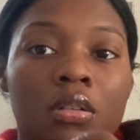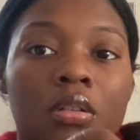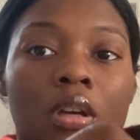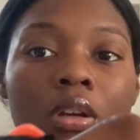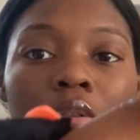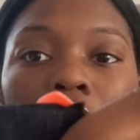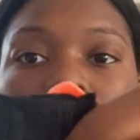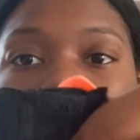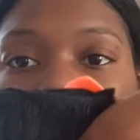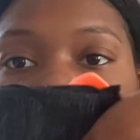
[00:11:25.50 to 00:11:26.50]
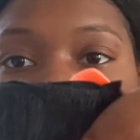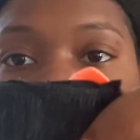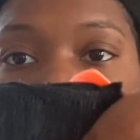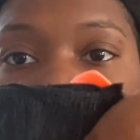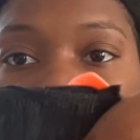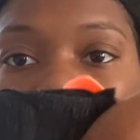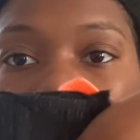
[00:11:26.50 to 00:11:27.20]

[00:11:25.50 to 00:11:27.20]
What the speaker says: I don't know if you guys can see that,